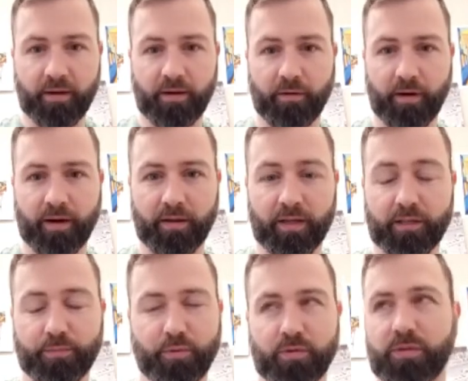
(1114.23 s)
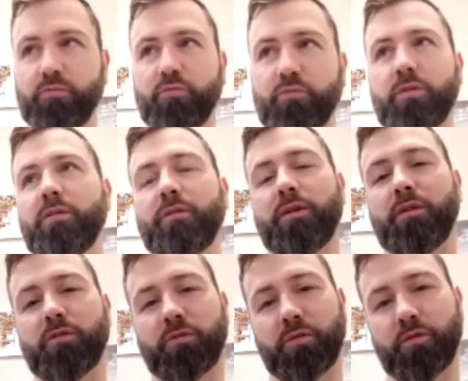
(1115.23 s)
right? Unless the person really, really
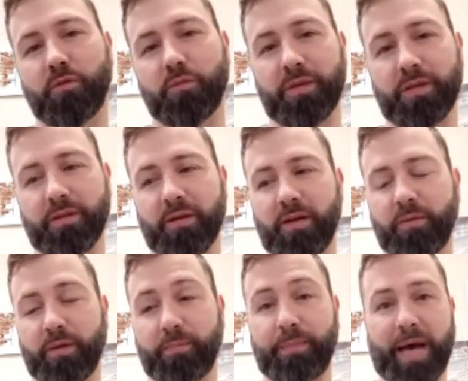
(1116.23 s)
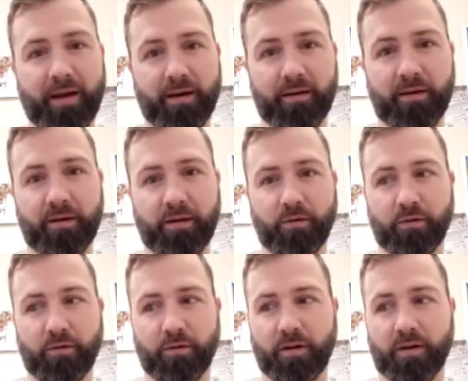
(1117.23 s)
knows what they're doing with a, with a bat
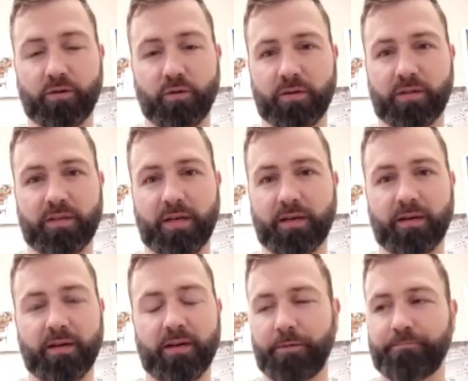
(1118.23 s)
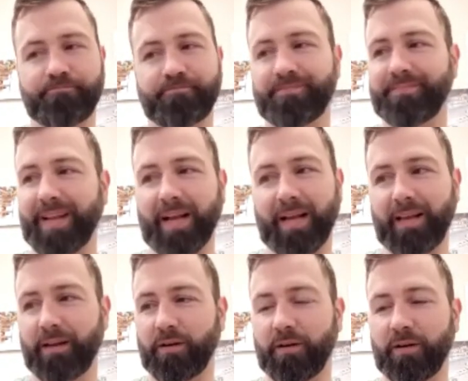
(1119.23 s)
or a short stick. You
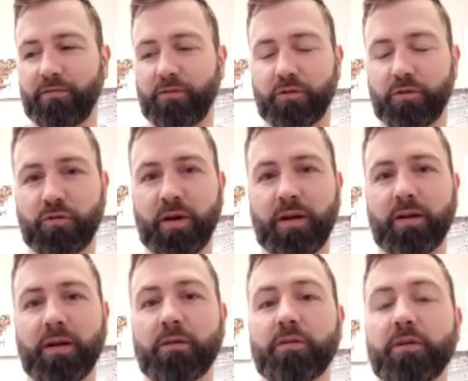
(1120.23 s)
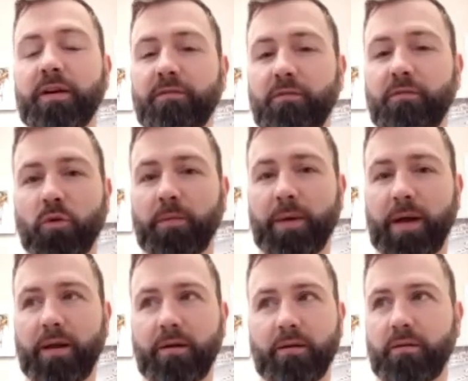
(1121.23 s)
know, if you're trained, I don't think you have to worry about it
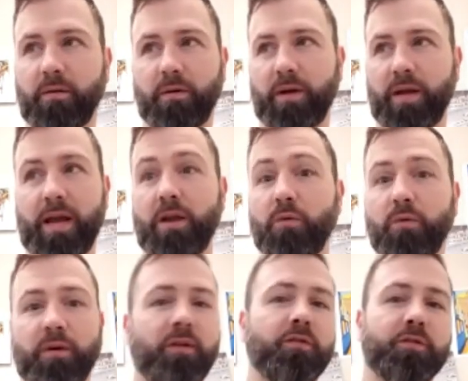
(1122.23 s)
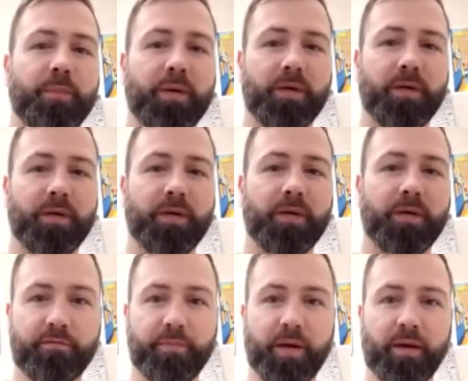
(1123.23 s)
anywhere near as much as a
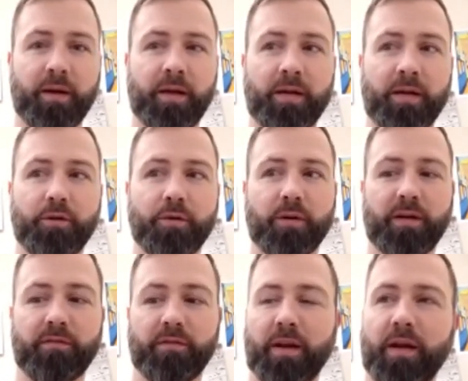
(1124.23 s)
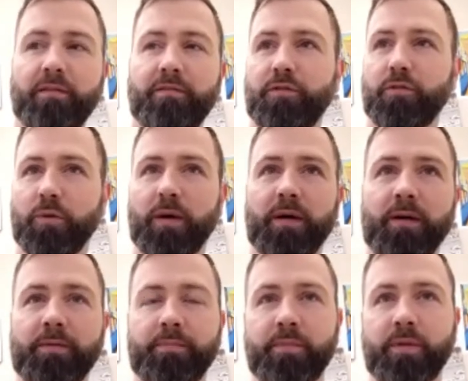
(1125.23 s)
knife. But you can give a knife to a
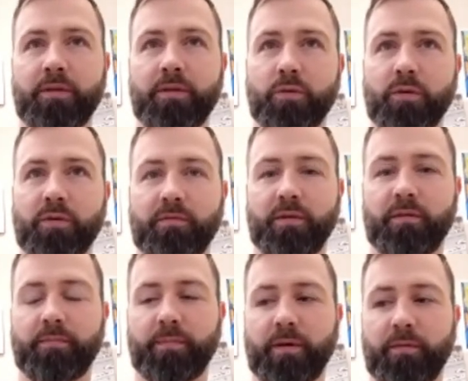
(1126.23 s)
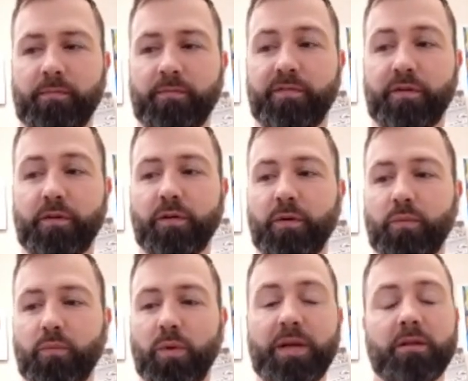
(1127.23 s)
to a, a, a very
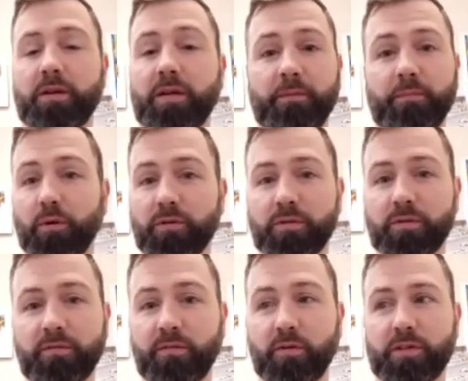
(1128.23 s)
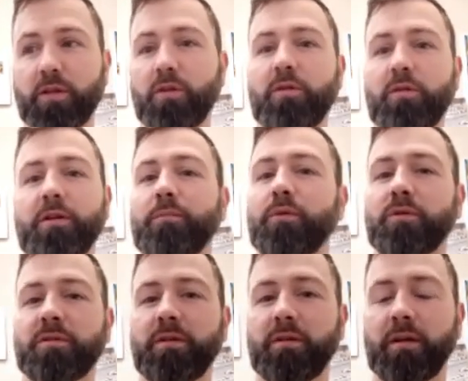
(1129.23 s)
weak looking person, very slow looking
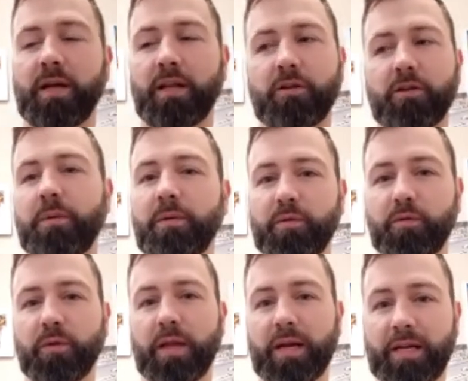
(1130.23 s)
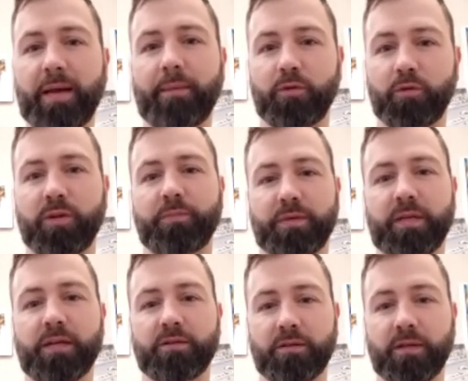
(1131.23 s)
person. They're going to be able to do a lot of damage with it
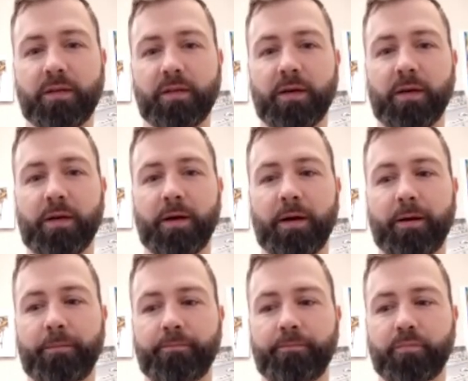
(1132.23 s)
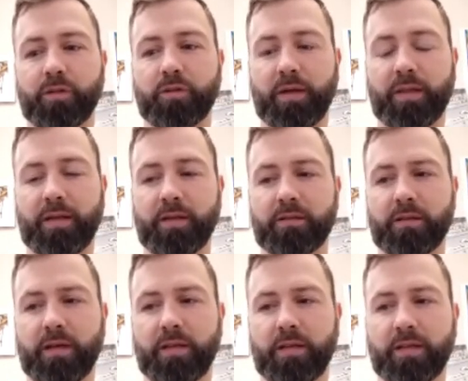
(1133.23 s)
potentially. Um, so I think it's
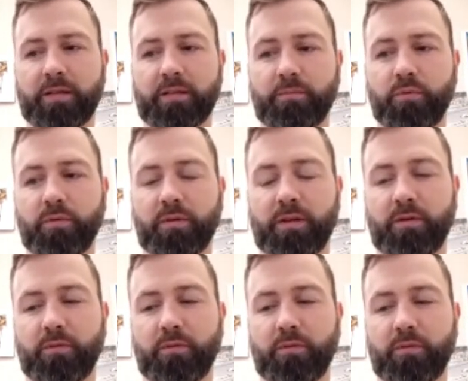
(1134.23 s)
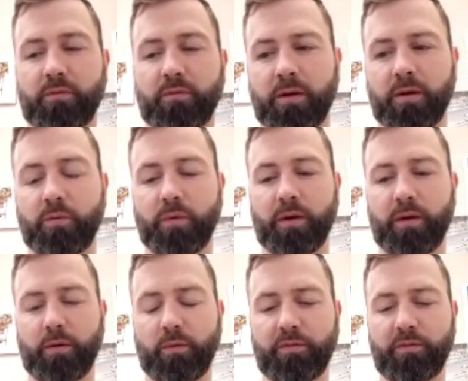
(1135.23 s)
I think it's important that we
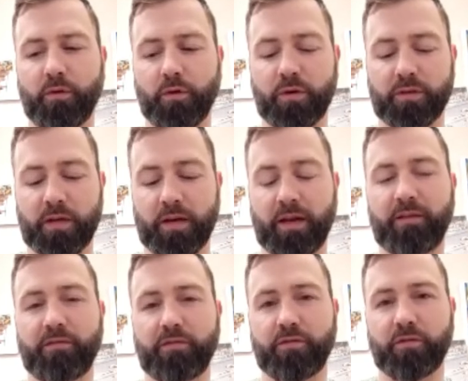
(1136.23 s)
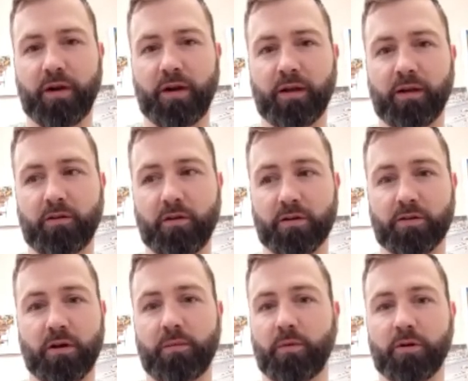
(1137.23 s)
we we focus on knife training across
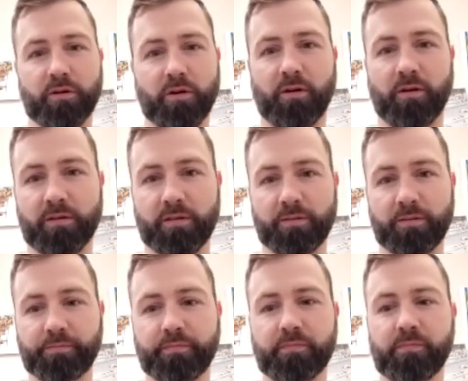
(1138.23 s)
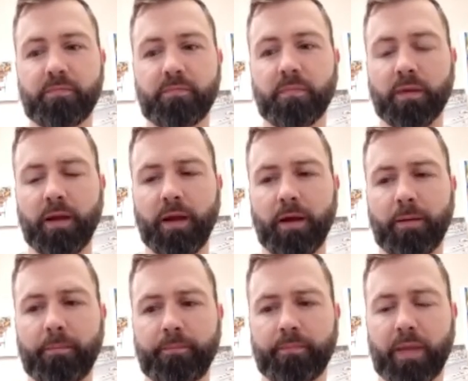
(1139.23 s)
all martial arts
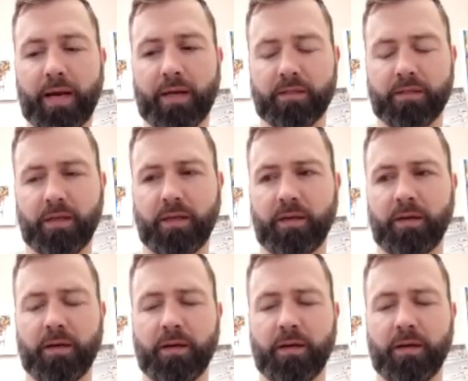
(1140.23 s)
um, as the